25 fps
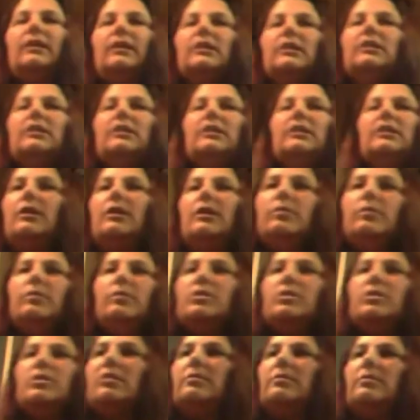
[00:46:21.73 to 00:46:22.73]
clearly, we
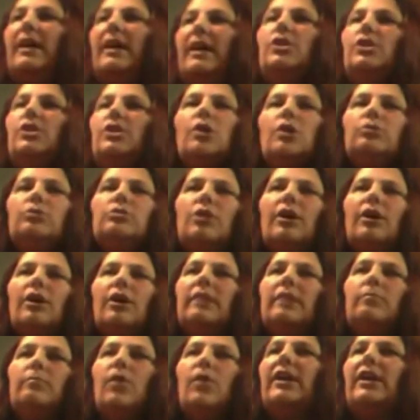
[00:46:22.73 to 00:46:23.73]
talked about it. No
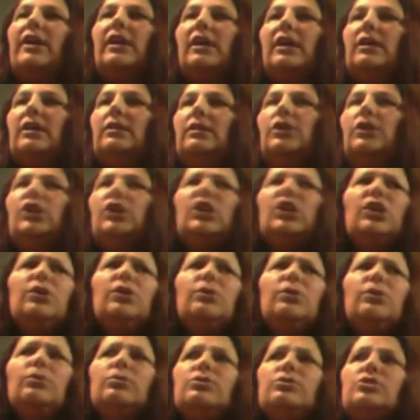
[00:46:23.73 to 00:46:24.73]
target market,
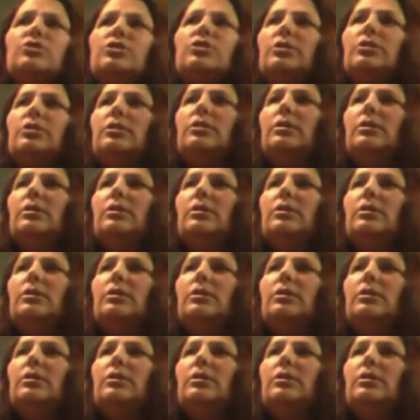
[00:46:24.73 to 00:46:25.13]
huge.